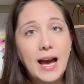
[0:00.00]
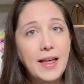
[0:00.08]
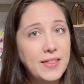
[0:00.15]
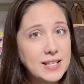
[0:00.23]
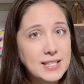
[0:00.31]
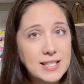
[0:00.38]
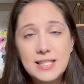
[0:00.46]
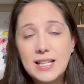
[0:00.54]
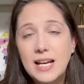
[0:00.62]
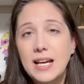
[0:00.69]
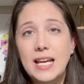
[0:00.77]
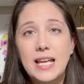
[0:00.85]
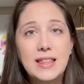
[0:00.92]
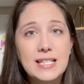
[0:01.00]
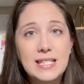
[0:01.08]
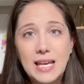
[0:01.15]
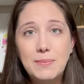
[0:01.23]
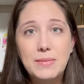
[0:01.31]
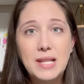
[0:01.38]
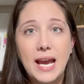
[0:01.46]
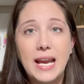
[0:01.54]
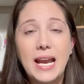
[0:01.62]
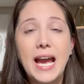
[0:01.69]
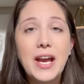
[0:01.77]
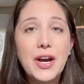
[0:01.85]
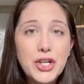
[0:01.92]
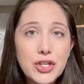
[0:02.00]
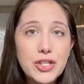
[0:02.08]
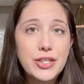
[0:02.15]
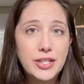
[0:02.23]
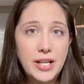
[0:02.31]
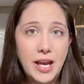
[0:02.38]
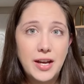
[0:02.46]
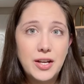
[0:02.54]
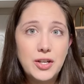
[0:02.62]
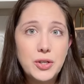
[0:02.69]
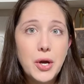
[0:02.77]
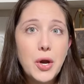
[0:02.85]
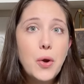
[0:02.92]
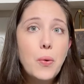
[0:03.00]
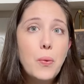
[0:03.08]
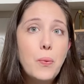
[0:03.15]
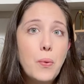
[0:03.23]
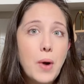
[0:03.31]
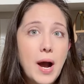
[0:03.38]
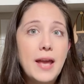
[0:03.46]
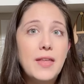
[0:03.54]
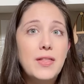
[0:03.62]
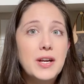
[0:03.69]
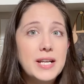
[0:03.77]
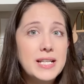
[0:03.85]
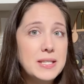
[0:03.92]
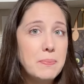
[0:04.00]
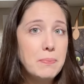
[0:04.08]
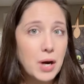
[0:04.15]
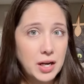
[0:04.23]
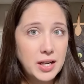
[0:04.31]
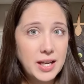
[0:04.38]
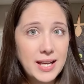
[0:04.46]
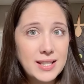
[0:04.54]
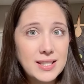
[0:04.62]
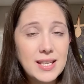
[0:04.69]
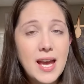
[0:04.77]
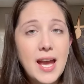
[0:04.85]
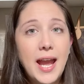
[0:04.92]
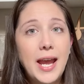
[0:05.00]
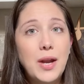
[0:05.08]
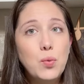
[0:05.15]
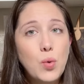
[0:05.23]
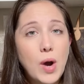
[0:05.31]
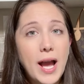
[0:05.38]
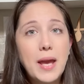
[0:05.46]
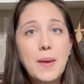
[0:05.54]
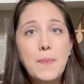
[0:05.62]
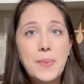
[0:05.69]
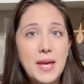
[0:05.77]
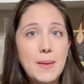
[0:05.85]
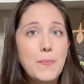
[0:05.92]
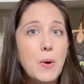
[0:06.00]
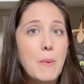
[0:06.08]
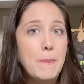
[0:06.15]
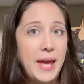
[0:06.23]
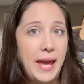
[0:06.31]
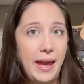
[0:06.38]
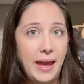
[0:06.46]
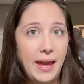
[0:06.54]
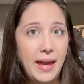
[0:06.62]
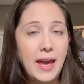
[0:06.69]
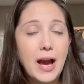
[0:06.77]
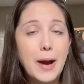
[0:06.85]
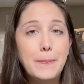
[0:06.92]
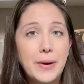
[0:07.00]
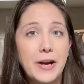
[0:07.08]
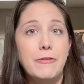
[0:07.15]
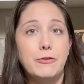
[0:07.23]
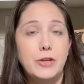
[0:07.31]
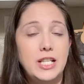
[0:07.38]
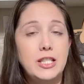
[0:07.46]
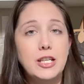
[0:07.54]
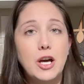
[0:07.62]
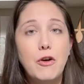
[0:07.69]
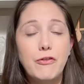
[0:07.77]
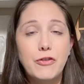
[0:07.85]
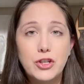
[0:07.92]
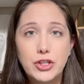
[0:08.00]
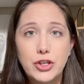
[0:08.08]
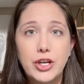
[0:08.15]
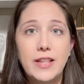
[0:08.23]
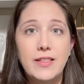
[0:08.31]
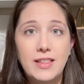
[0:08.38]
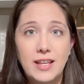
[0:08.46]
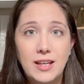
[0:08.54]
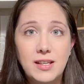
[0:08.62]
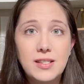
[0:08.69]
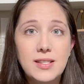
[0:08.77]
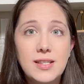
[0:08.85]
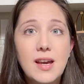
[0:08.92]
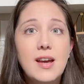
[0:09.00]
This is in the same line. I understand why there is a market and why people pay above retail for certain things.